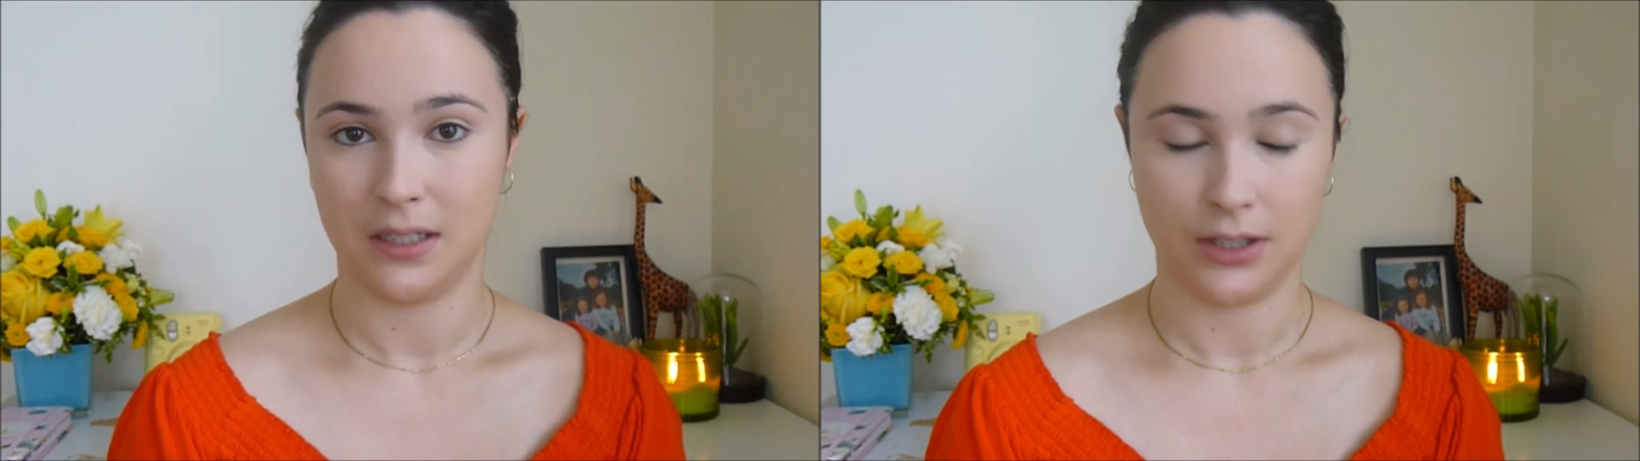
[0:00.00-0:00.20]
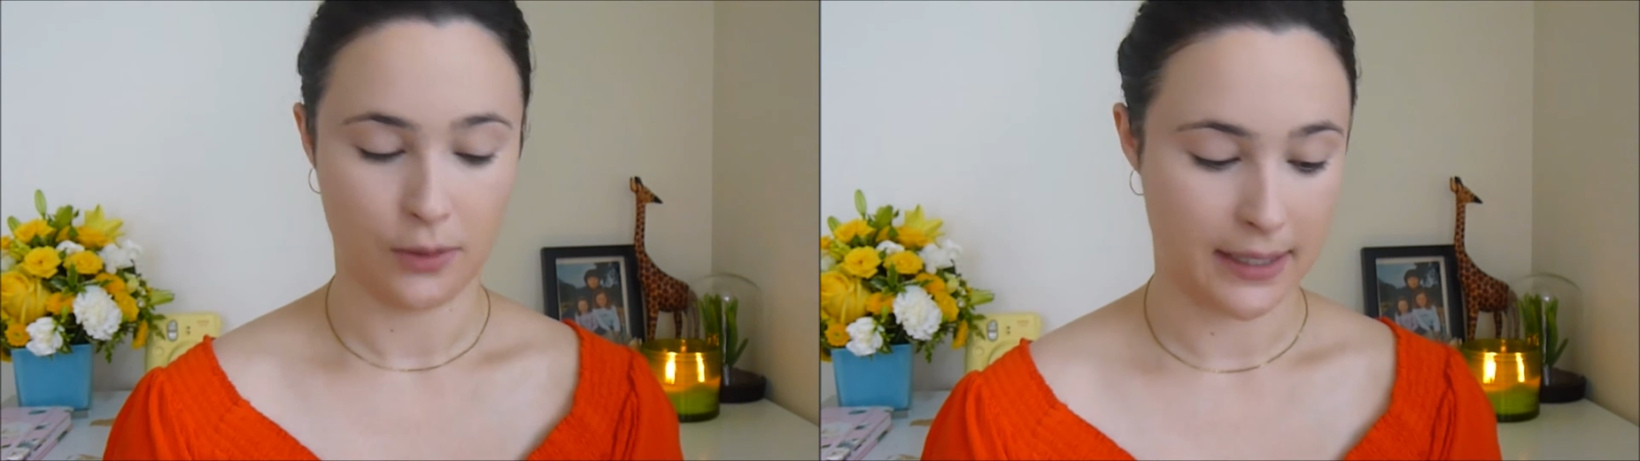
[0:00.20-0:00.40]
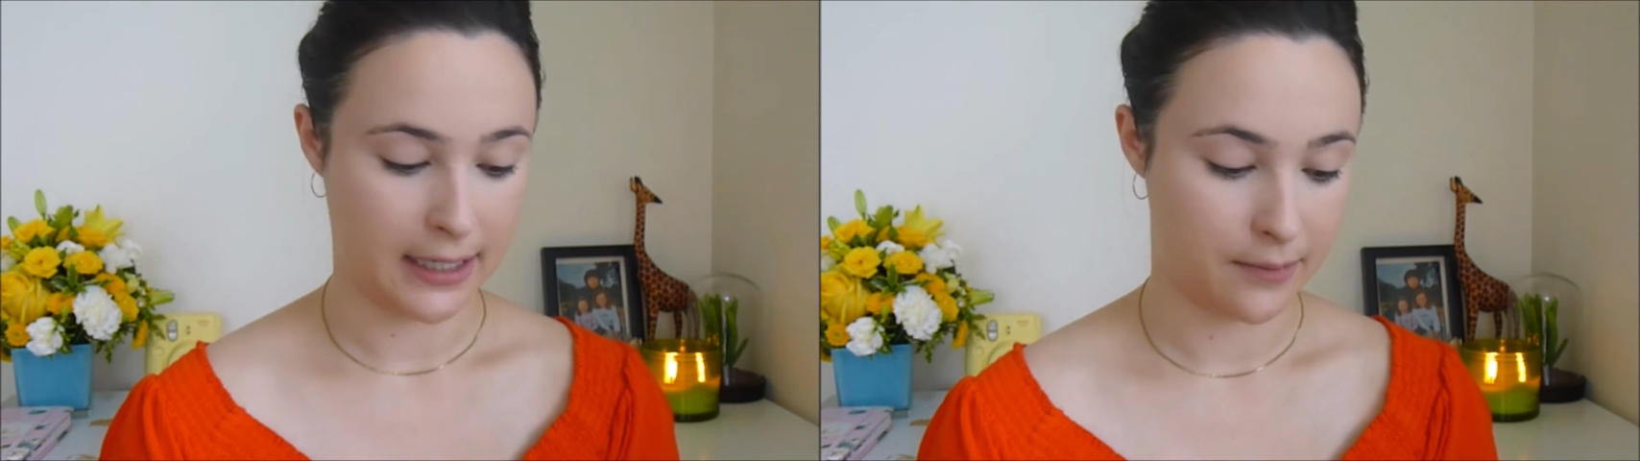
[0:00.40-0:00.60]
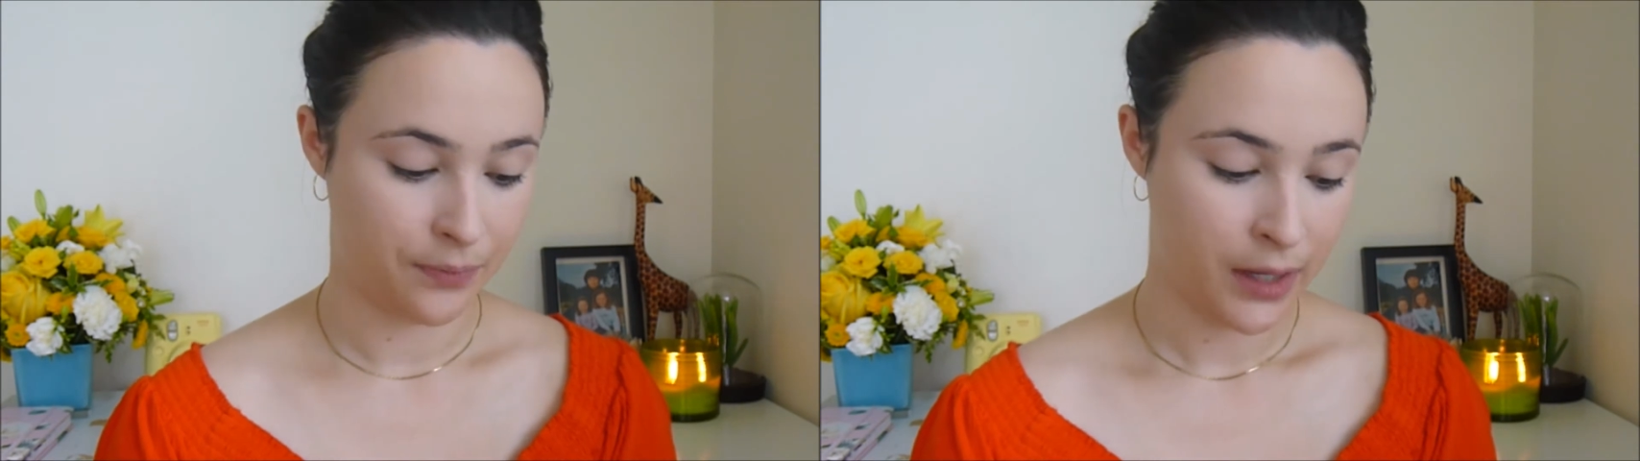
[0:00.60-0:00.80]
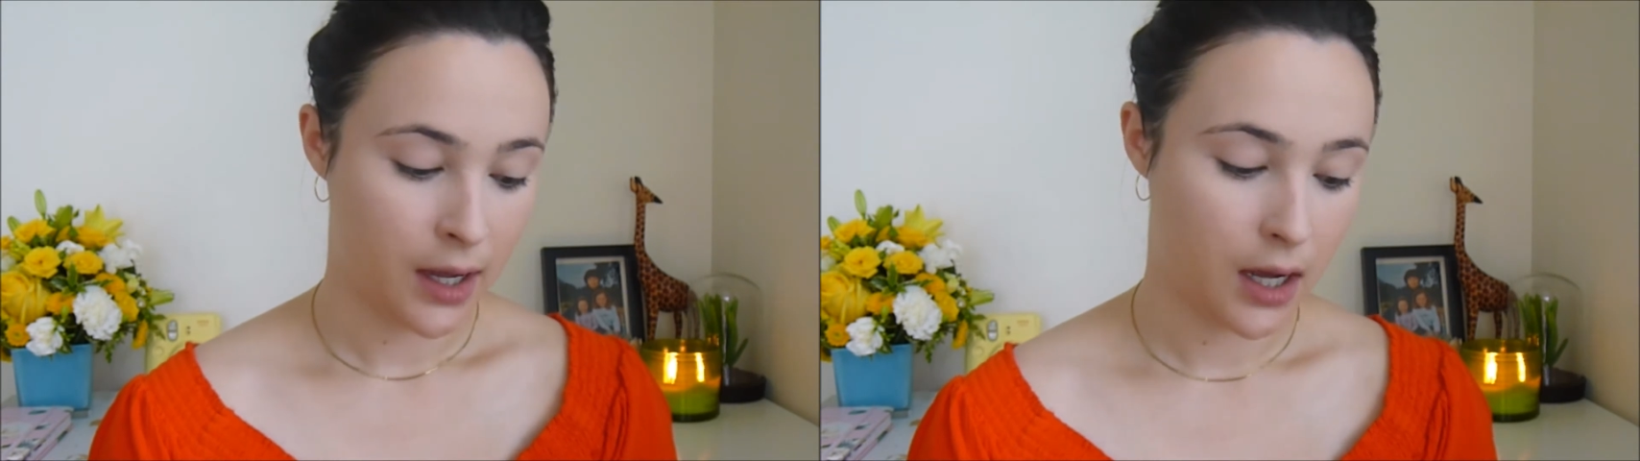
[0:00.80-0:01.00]
So I did.
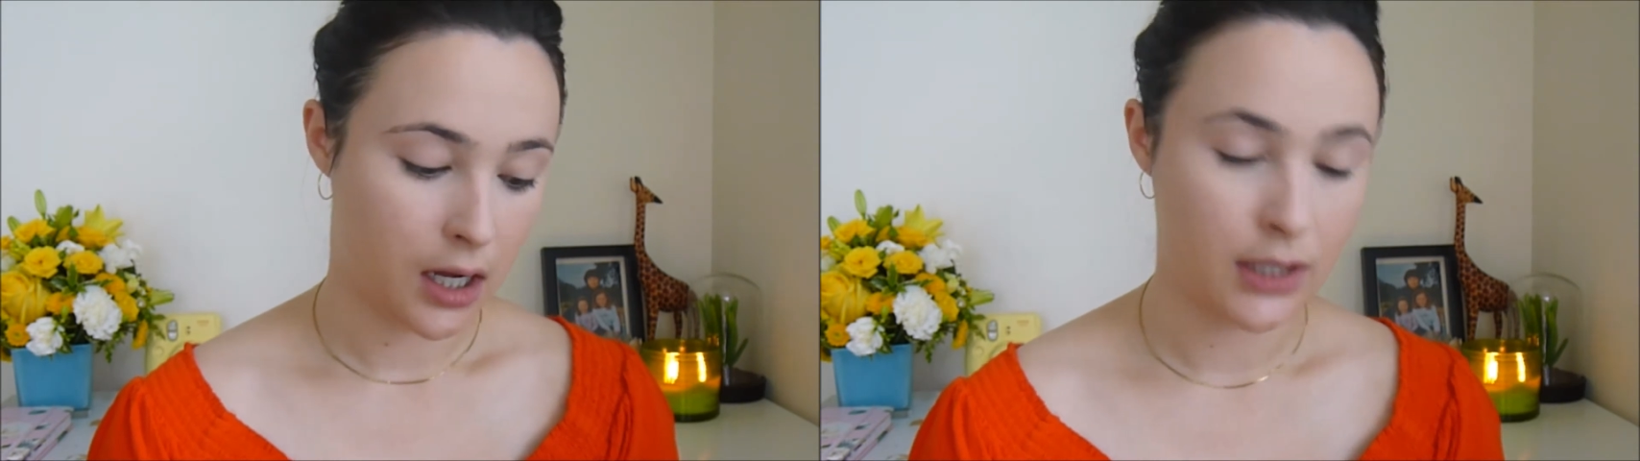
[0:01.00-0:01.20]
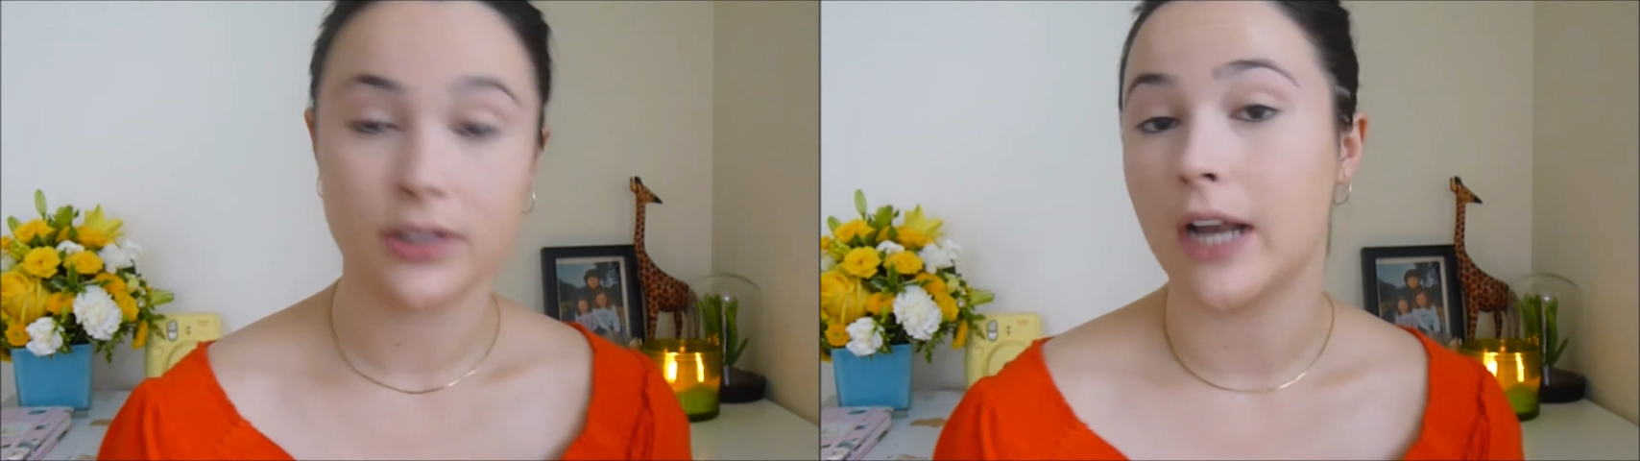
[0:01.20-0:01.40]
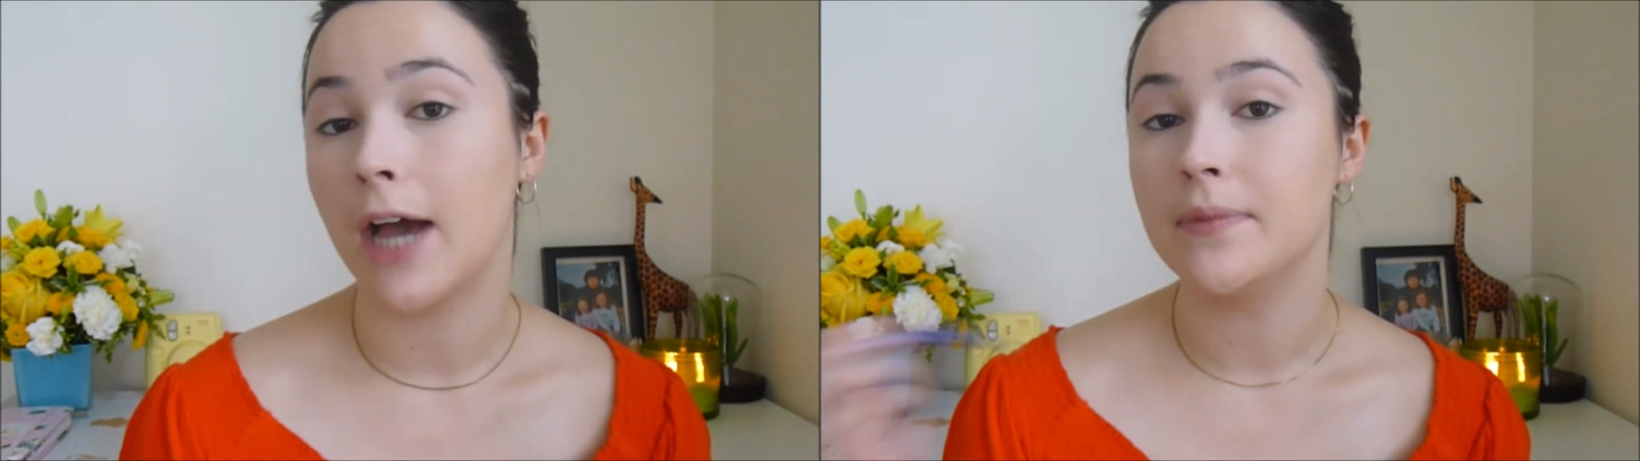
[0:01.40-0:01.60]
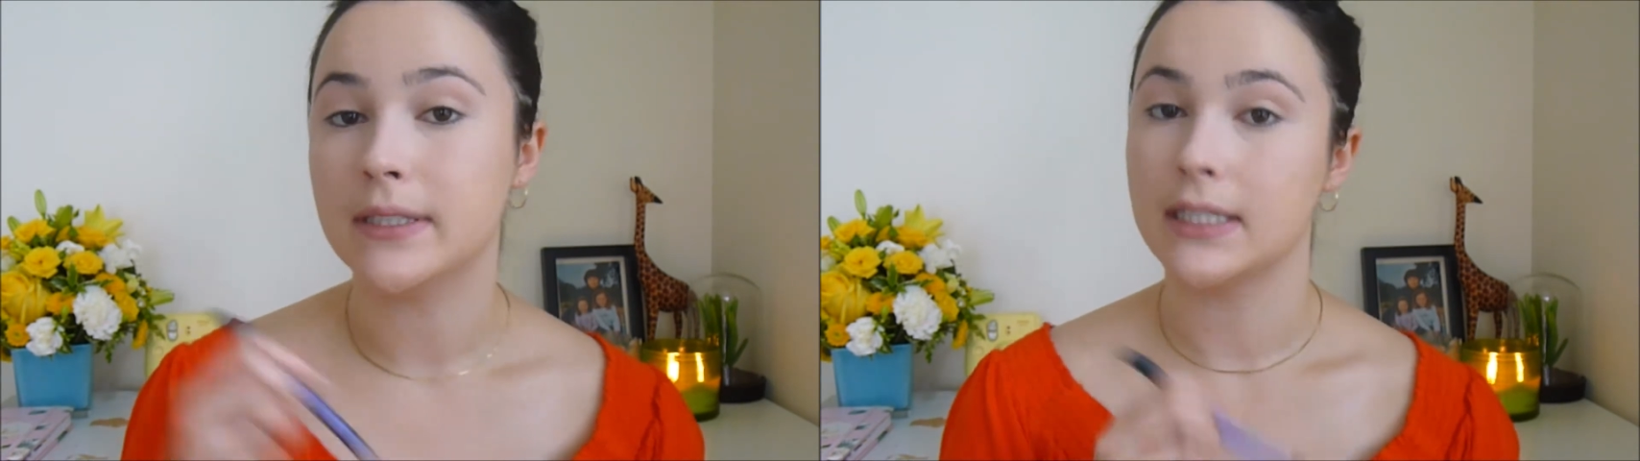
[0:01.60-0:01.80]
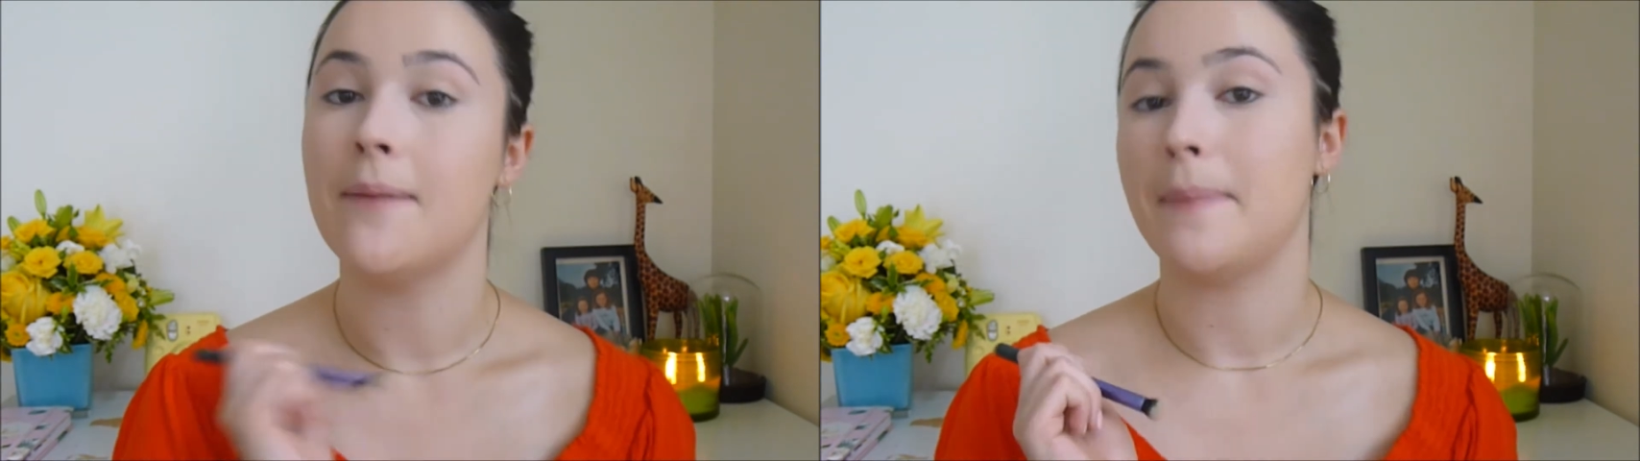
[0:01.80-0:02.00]
So now I'm just
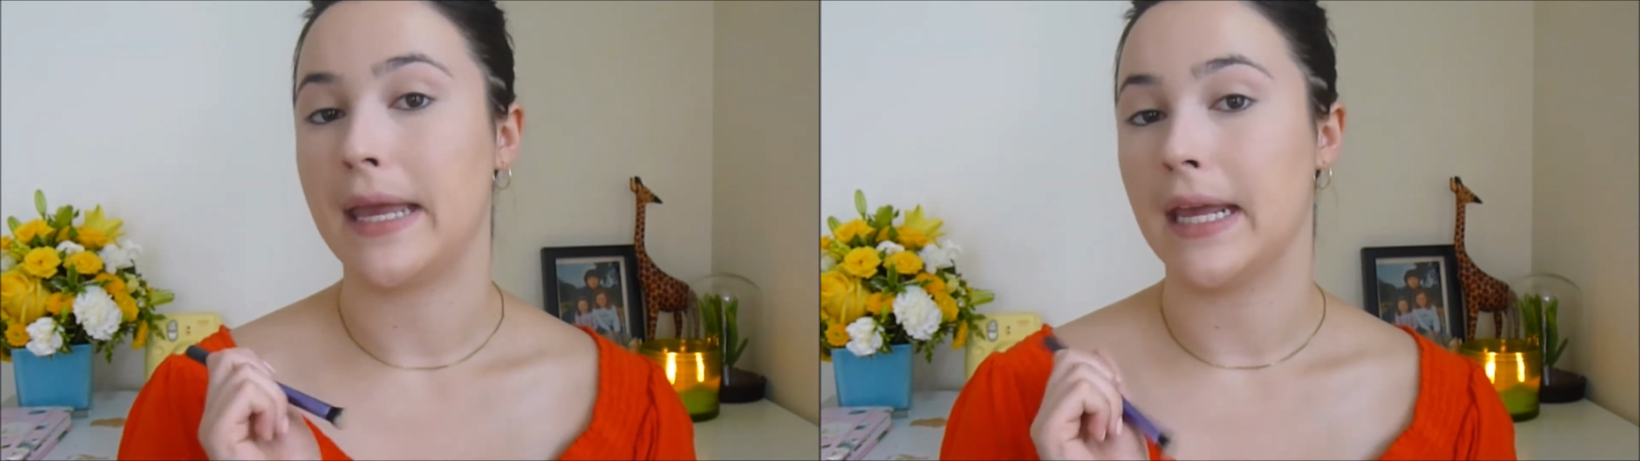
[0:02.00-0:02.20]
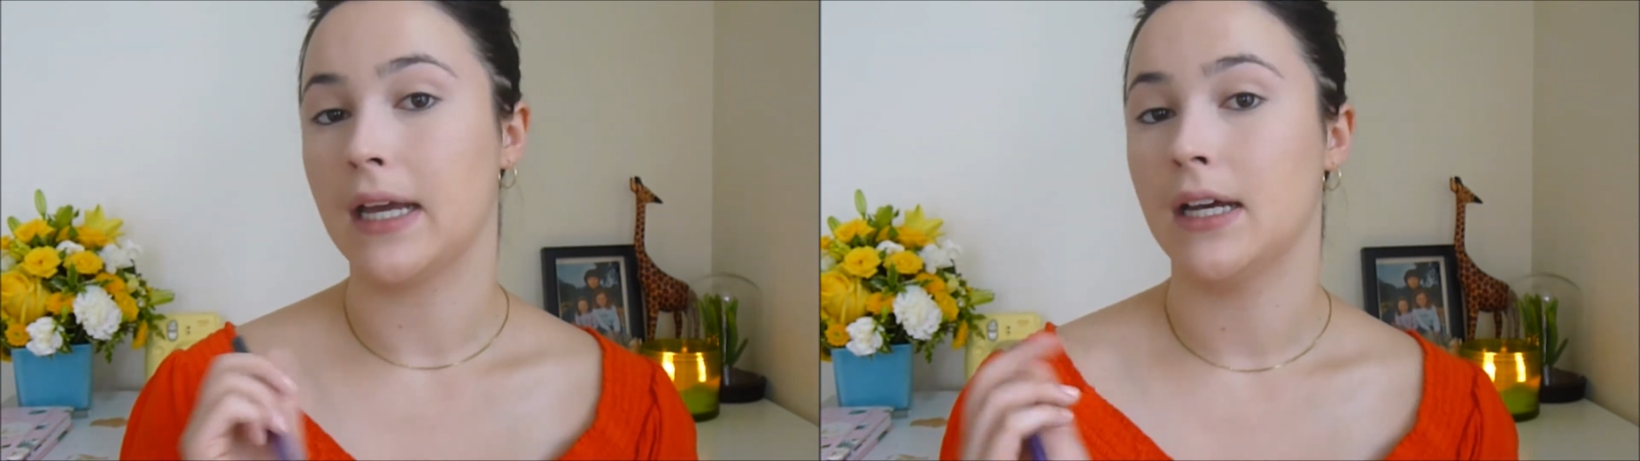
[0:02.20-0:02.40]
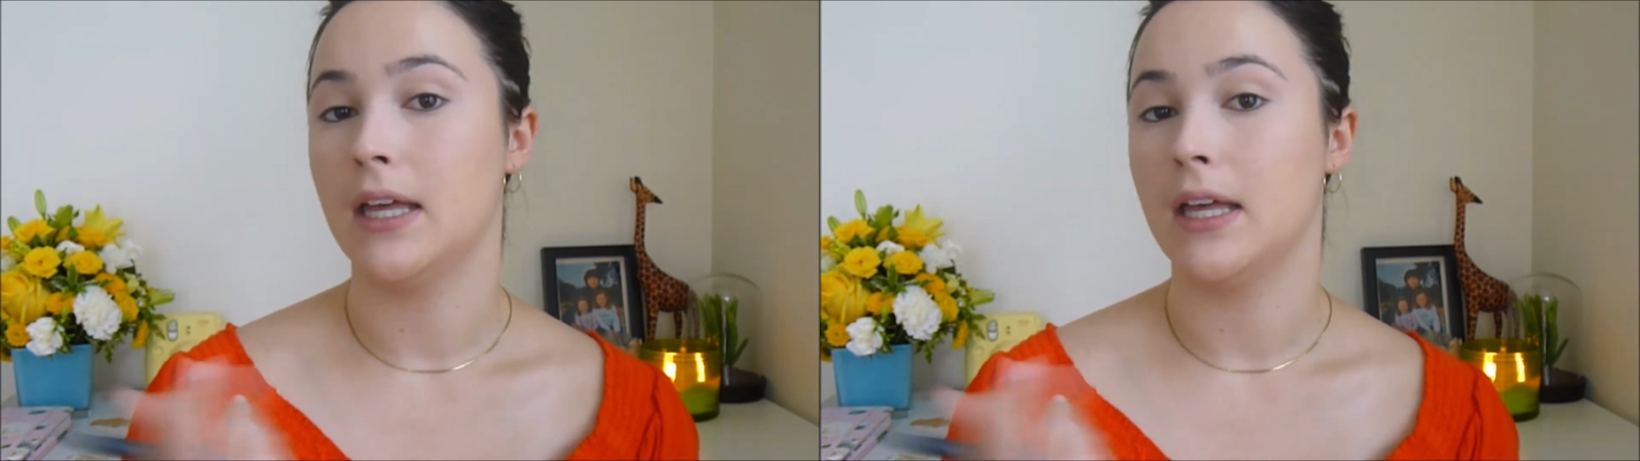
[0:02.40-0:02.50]
going to bake